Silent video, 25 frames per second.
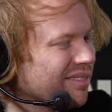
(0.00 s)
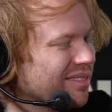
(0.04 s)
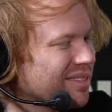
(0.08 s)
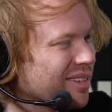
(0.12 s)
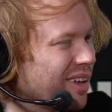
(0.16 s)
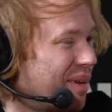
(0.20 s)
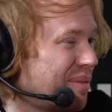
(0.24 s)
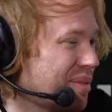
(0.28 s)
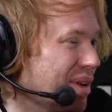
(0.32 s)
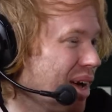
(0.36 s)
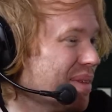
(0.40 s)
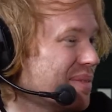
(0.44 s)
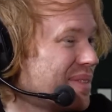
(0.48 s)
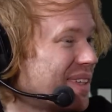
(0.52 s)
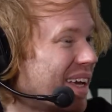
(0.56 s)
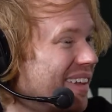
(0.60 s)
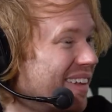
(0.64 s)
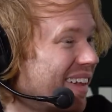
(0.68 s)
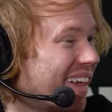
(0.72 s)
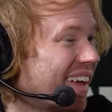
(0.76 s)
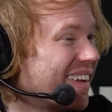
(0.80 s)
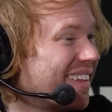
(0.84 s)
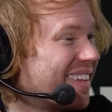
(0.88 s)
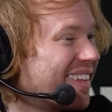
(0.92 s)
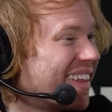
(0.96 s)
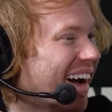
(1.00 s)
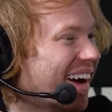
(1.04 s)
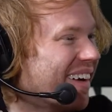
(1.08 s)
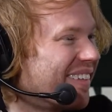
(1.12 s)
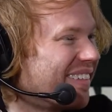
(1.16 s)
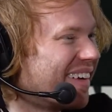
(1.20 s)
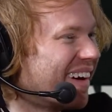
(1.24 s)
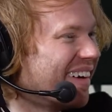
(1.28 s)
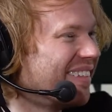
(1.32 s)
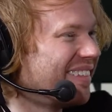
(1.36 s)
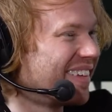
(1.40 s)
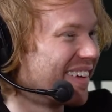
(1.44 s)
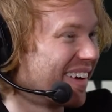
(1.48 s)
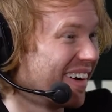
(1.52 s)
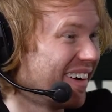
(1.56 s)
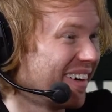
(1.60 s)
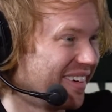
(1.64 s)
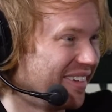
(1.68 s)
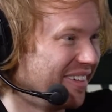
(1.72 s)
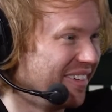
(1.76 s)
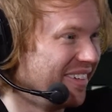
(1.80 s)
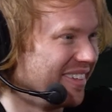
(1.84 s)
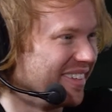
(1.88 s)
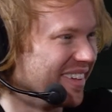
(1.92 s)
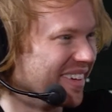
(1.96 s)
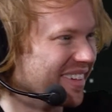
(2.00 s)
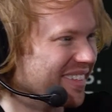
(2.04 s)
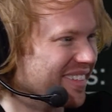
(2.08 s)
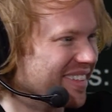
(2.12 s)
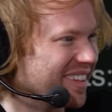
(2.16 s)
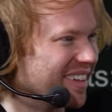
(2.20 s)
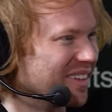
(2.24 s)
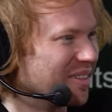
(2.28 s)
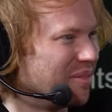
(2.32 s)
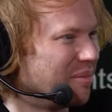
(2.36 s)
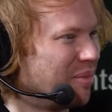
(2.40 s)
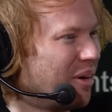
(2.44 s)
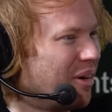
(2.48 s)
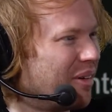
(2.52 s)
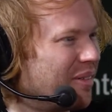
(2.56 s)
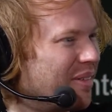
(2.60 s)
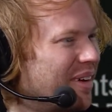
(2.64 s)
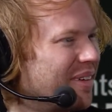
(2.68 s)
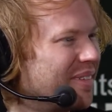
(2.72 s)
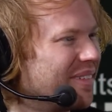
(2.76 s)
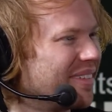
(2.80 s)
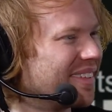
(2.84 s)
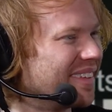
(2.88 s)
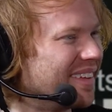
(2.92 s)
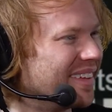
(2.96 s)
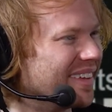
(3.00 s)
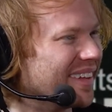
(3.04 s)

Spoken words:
Sometimes I like that where I'm like, oh, cool, I take the ball, run with it.